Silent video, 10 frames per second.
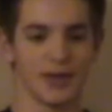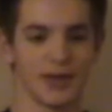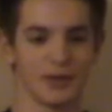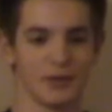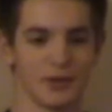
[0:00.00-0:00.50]
can't
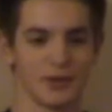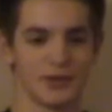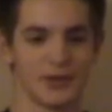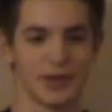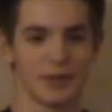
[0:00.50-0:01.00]
get
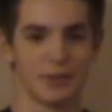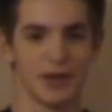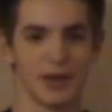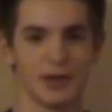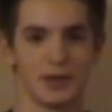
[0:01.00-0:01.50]
worse than
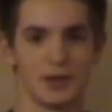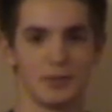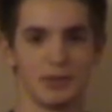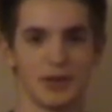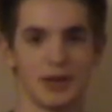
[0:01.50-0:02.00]
blocking your
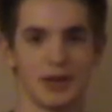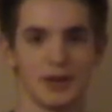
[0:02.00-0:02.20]
own player.